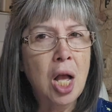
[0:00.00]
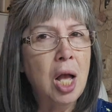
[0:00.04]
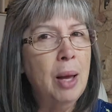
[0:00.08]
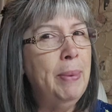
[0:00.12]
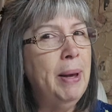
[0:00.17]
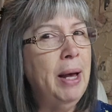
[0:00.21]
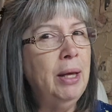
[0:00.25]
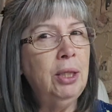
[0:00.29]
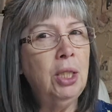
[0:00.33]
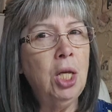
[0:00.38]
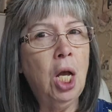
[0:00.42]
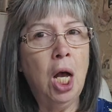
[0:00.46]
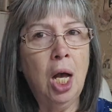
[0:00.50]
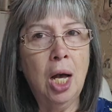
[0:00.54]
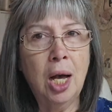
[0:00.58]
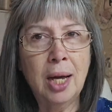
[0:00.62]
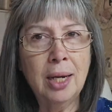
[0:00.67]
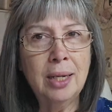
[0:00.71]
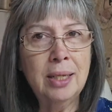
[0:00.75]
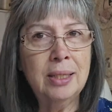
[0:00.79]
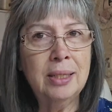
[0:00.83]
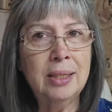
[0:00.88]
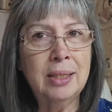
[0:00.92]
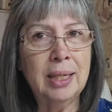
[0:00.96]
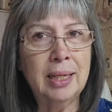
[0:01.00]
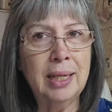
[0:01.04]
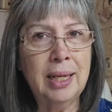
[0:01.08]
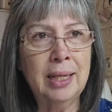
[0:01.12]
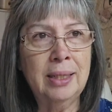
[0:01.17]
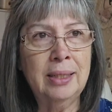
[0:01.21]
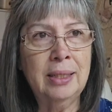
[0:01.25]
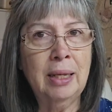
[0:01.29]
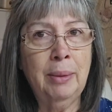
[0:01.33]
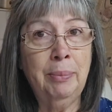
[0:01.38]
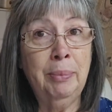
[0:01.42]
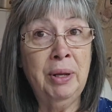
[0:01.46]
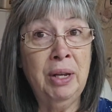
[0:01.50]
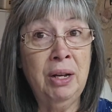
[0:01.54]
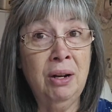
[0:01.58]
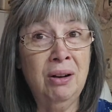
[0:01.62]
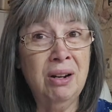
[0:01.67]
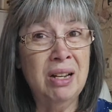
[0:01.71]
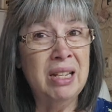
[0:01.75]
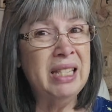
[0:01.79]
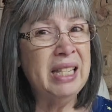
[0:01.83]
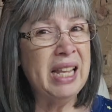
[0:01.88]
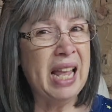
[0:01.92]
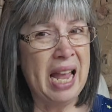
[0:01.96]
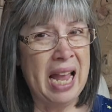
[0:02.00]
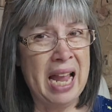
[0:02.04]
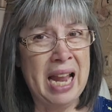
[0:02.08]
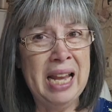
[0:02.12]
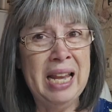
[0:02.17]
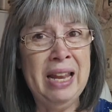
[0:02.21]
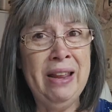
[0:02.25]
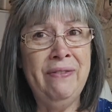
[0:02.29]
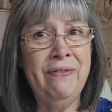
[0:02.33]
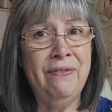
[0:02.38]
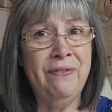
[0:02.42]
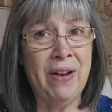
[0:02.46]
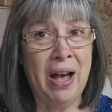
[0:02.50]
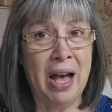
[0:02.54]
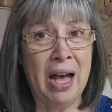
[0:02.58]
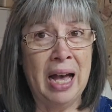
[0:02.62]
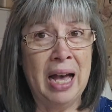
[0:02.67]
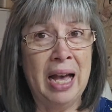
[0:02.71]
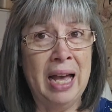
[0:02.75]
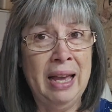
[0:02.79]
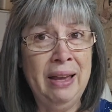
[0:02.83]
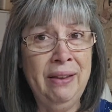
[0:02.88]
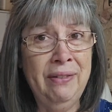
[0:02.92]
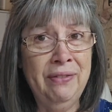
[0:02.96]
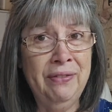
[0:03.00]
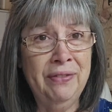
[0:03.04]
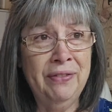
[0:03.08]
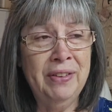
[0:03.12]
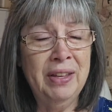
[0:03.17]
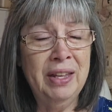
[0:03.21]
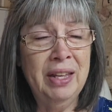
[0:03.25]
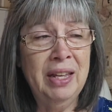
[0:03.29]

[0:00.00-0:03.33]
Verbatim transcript: about the hottest it gets up here is 85.